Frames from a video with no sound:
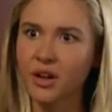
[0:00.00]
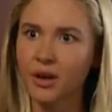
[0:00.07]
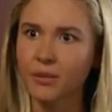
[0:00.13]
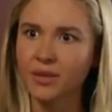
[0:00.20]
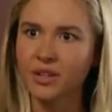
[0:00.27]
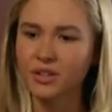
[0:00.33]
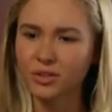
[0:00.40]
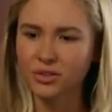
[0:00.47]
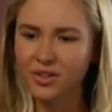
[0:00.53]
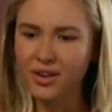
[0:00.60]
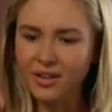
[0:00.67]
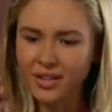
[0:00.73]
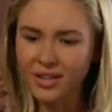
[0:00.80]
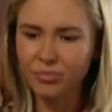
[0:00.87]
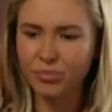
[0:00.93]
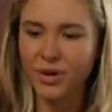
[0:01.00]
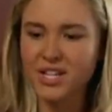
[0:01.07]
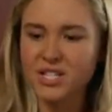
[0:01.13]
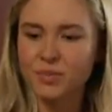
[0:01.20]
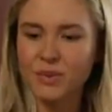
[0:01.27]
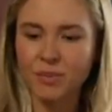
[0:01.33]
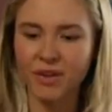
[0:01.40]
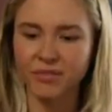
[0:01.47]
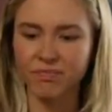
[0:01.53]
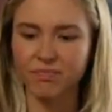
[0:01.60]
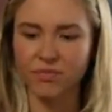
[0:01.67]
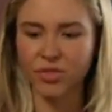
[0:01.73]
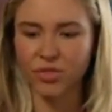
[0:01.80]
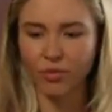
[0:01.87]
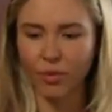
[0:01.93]
I mean, you're not going to impress me by
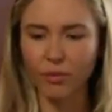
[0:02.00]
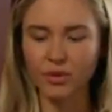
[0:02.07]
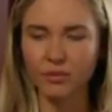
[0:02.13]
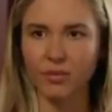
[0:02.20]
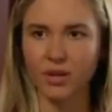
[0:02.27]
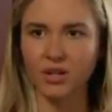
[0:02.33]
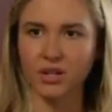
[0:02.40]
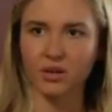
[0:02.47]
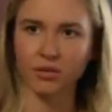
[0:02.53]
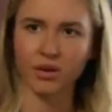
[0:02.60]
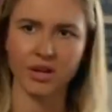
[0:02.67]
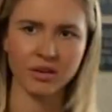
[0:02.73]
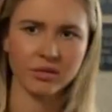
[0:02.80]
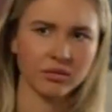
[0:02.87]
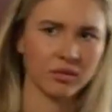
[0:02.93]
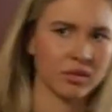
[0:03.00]
throwing money around.